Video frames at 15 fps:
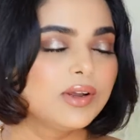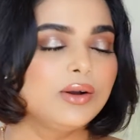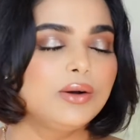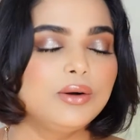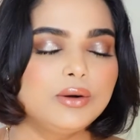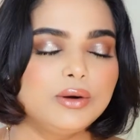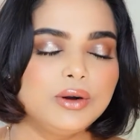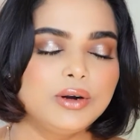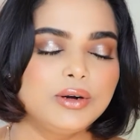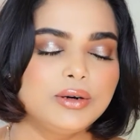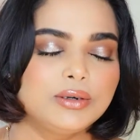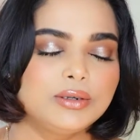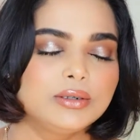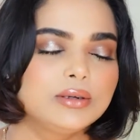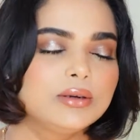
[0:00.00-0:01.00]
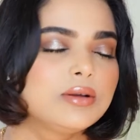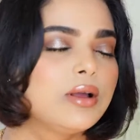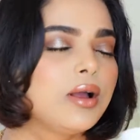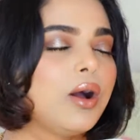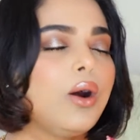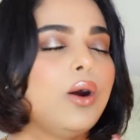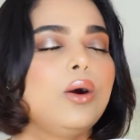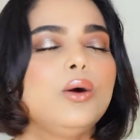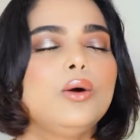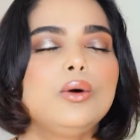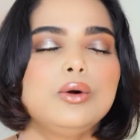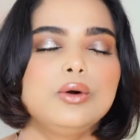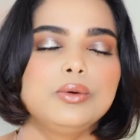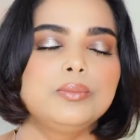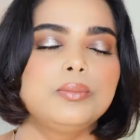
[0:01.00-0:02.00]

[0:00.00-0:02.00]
Oh, oh,